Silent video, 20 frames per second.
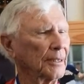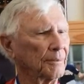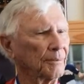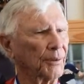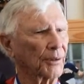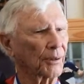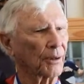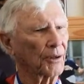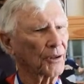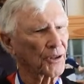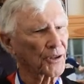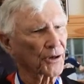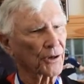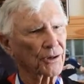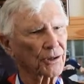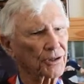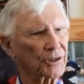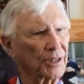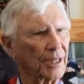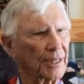But on
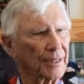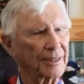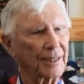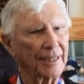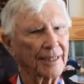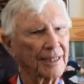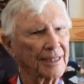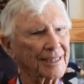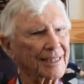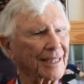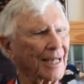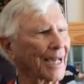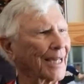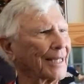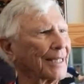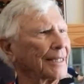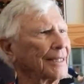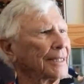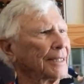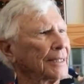Thursday, they
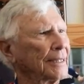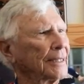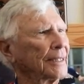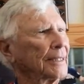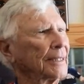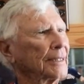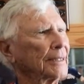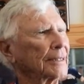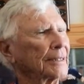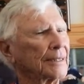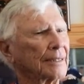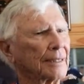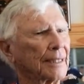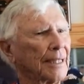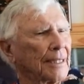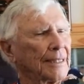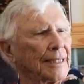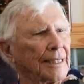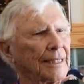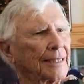decided that
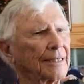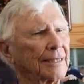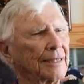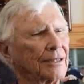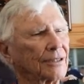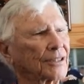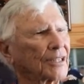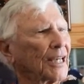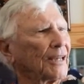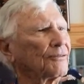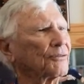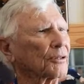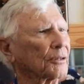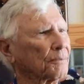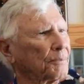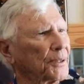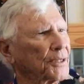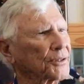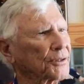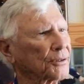they needed to save their
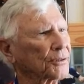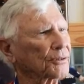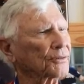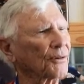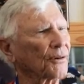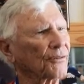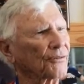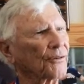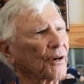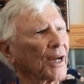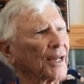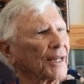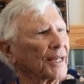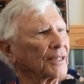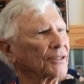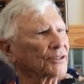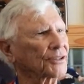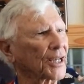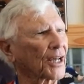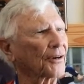pitchers for Friday
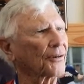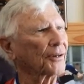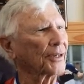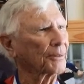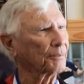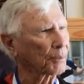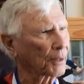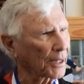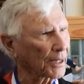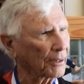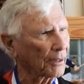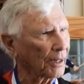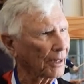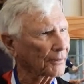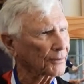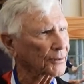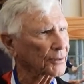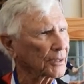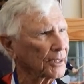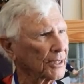and Saturday
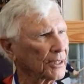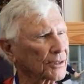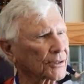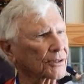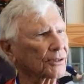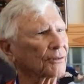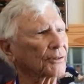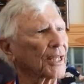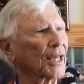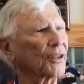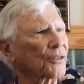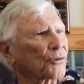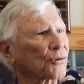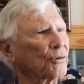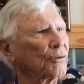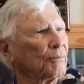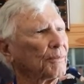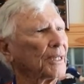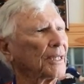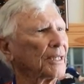playoffs. So they
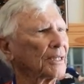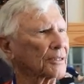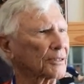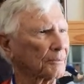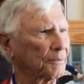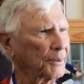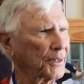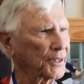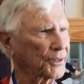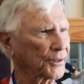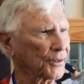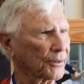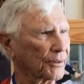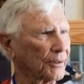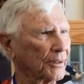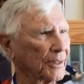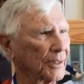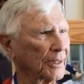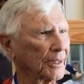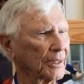threw me as a pitcher.
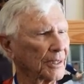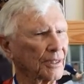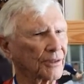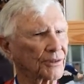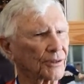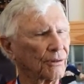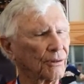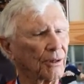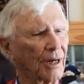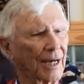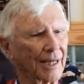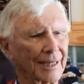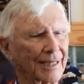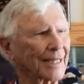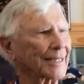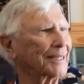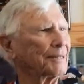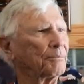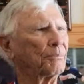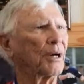So I
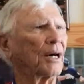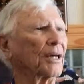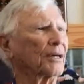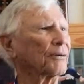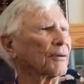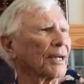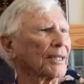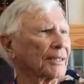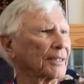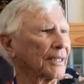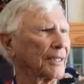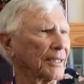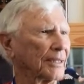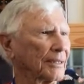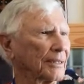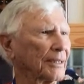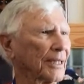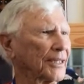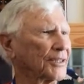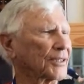got the bug right then.
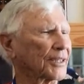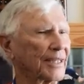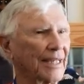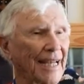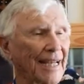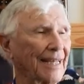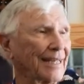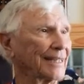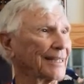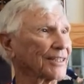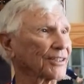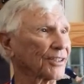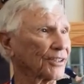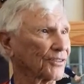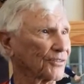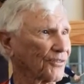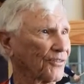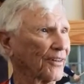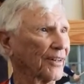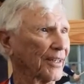I said, hey, this is
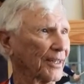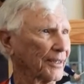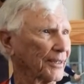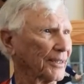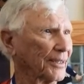fun.